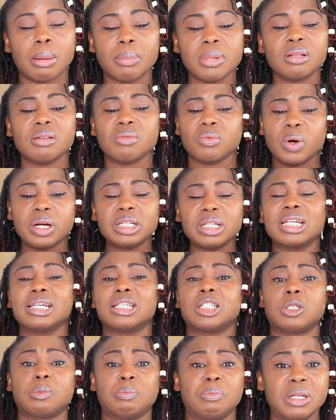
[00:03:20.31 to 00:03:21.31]
I mean, when
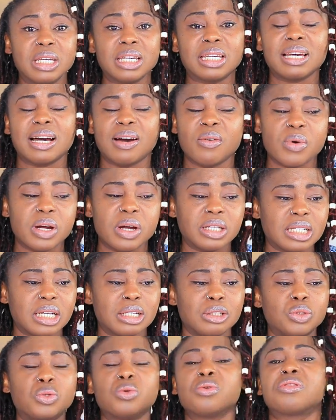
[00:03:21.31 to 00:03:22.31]
they speak and when
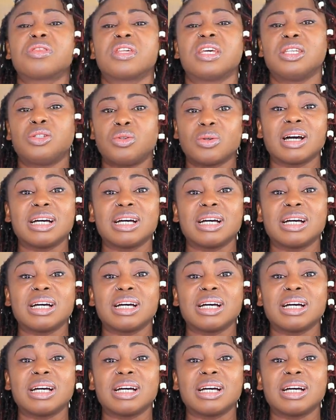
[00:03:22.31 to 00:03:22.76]
they do things,